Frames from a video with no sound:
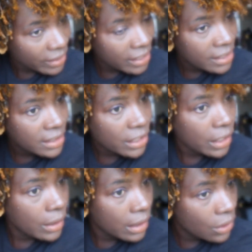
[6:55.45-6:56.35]
and it's
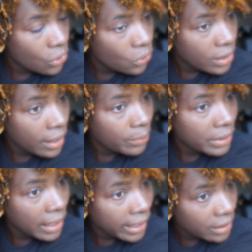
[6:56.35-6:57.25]
a whole lot
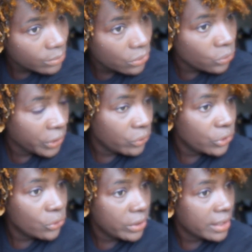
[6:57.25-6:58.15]
pliable when you
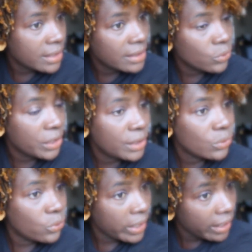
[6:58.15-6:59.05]
do this when
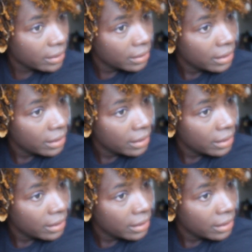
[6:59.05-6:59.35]
it's wet.